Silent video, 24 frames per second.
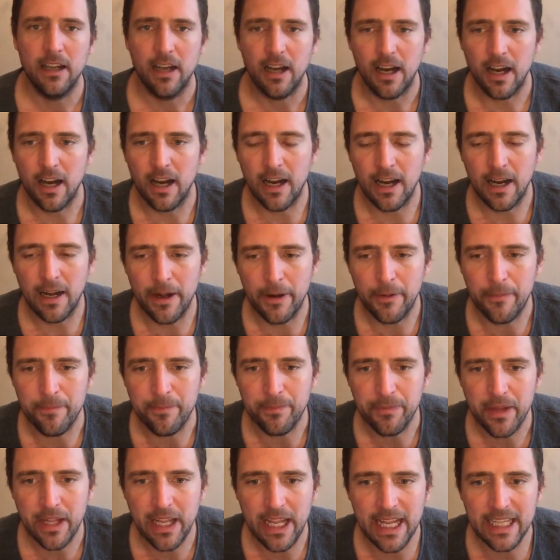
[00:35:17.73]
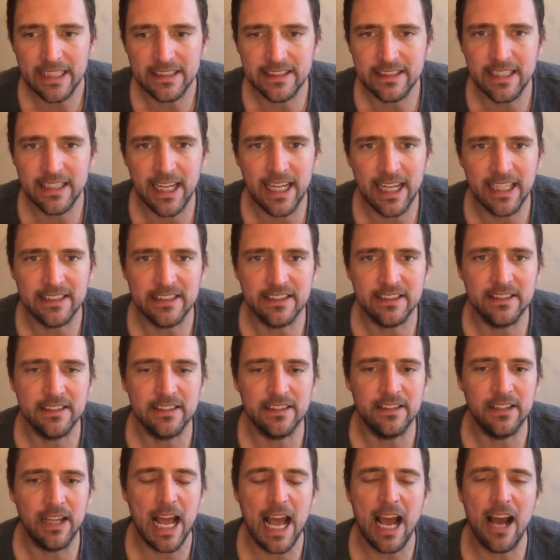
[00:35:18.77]
Um, it's it's
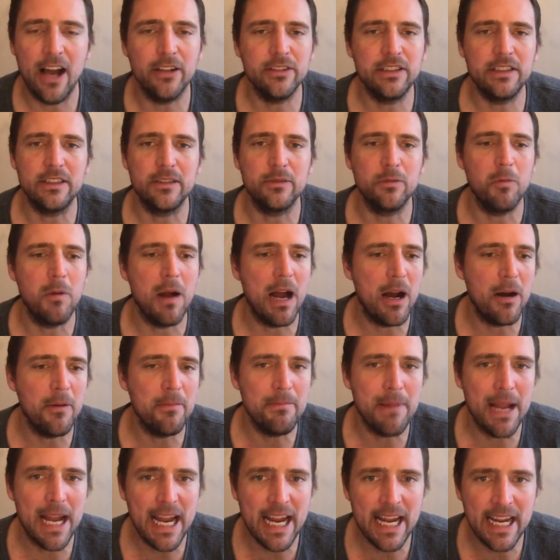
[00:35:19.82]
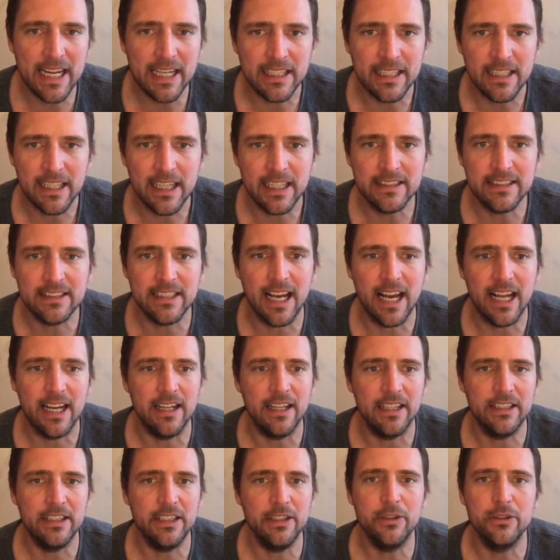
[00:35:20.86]
the house is well made. It's got a
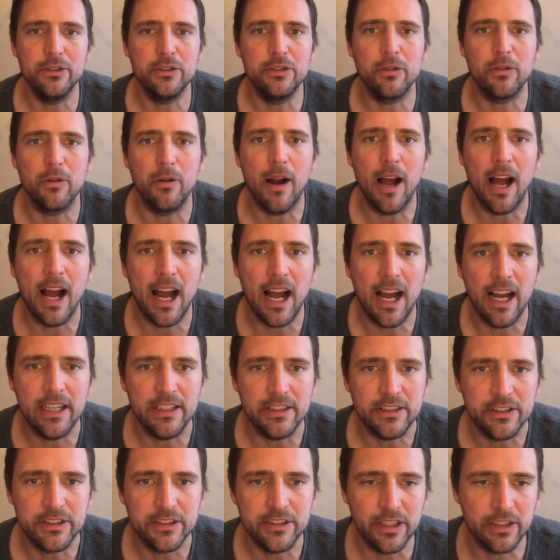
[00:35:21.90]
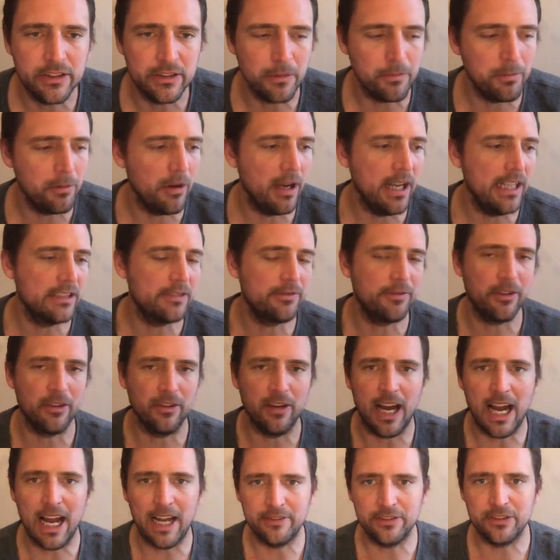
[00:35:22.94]
huge garage. There's a place for
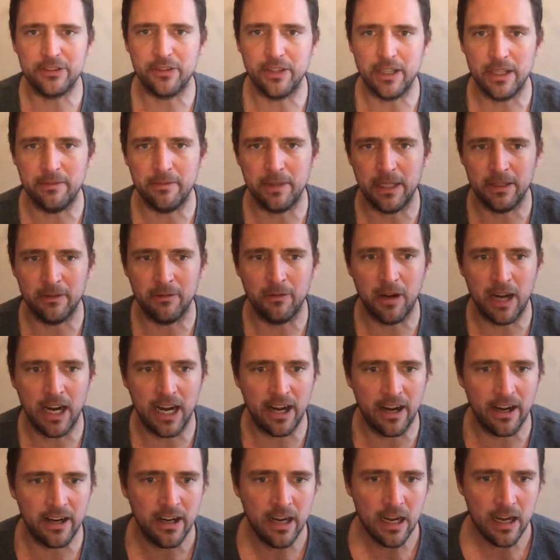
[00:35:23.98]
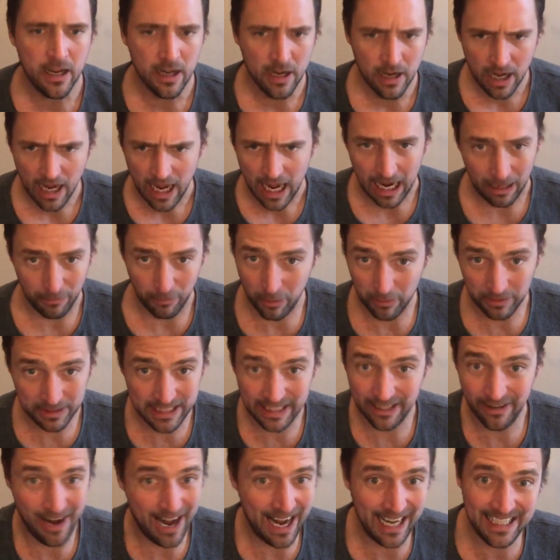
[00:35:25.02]
live streaming where I won't
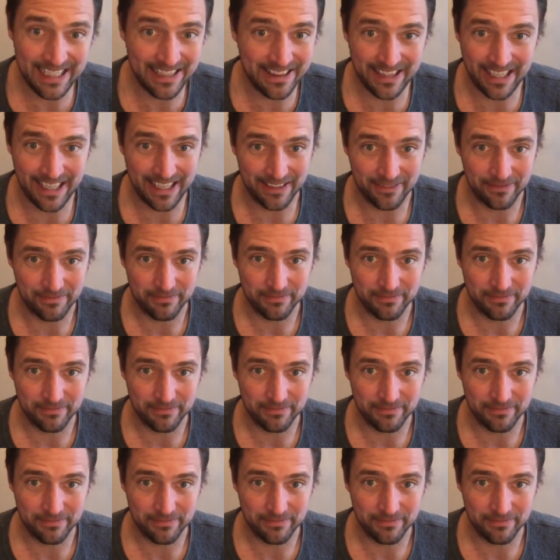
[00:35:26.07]
hear anything.